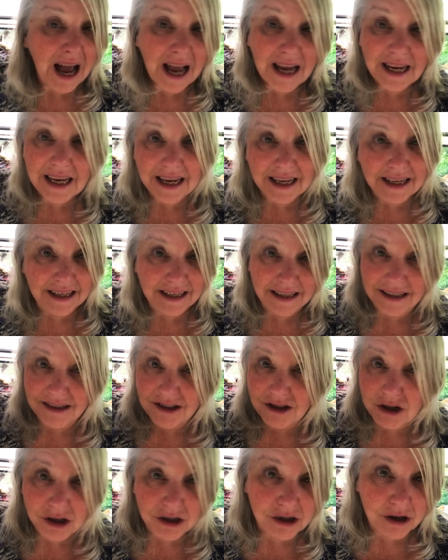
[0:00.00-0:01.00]
I get it.
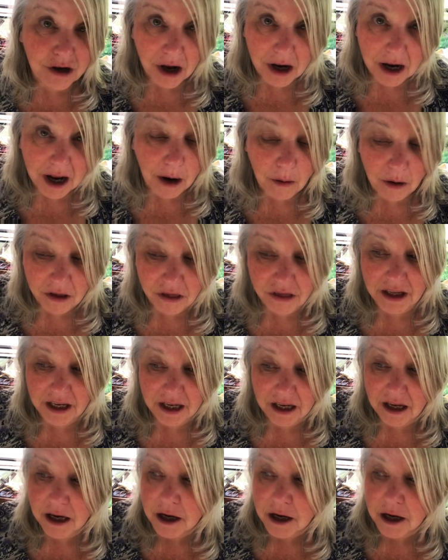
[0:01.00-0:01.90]
It's just not how I think.